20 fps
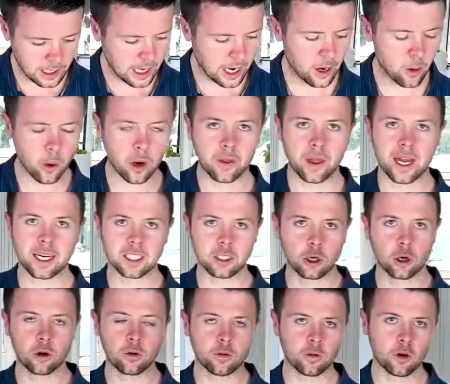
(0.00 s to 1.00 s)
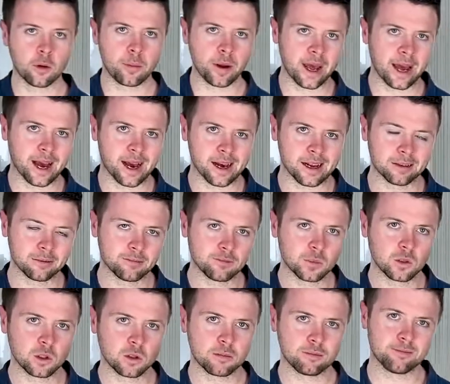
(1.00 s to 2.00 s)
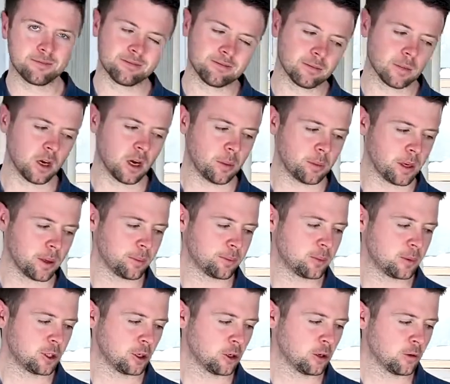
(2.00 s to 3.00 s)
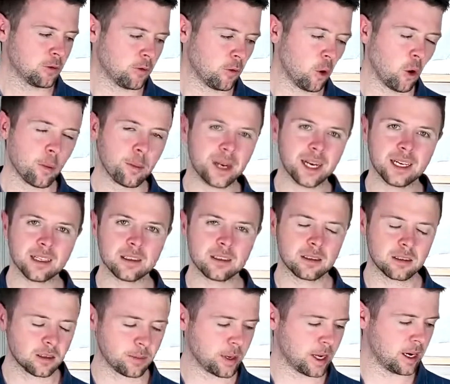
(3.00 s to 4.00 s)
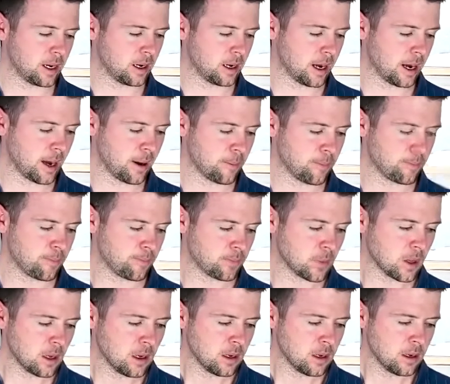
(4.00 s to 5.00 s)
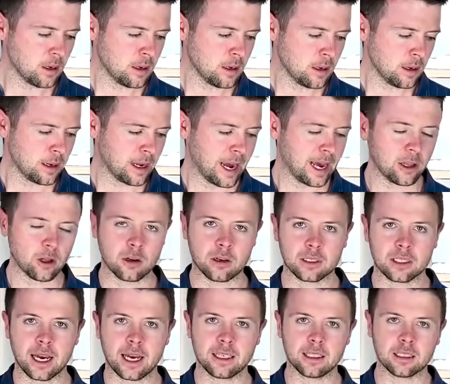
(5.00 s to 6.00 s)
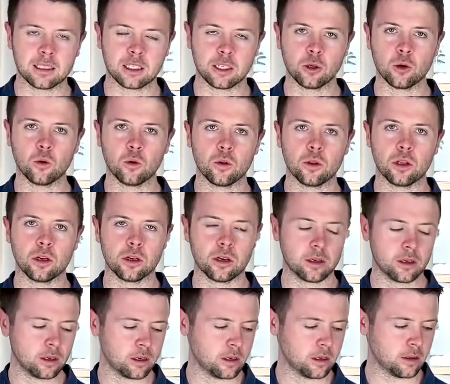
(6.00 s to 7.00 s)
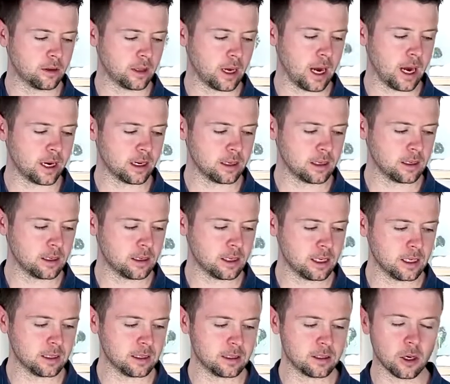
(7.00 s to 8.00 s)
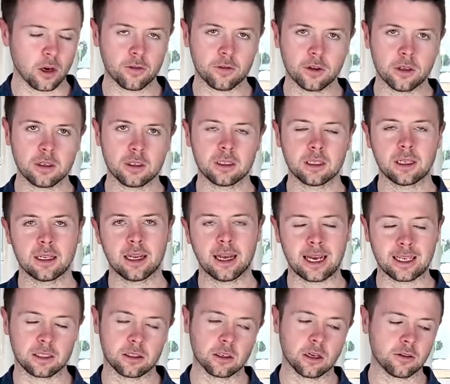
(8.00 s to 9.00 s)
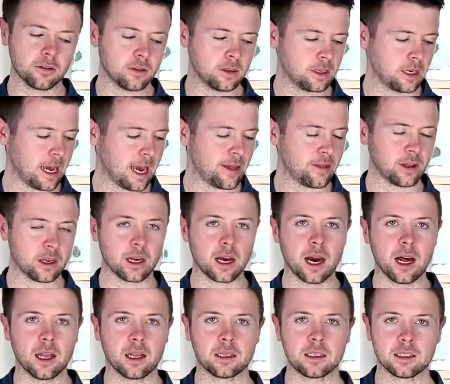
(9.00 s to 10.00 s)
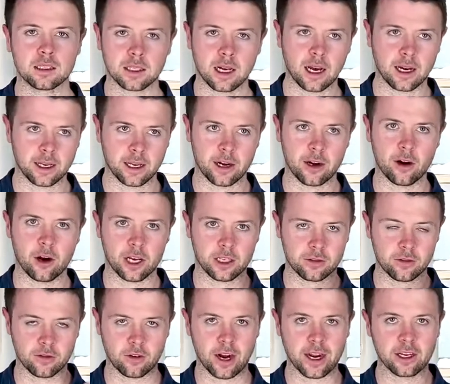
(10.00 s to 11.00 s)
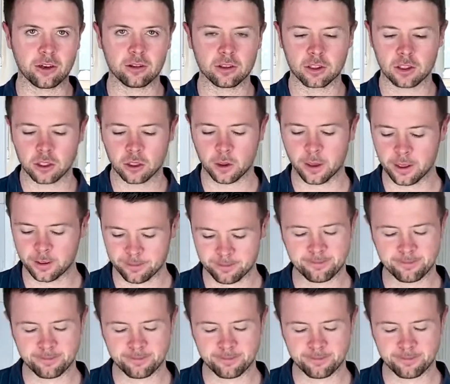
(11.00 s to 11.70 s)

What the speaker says: I want that to cook for about 2 to 4 minutes, depending how long it takes, until the onion is has softened, and the garlic is starting to get a nice fragrance to it.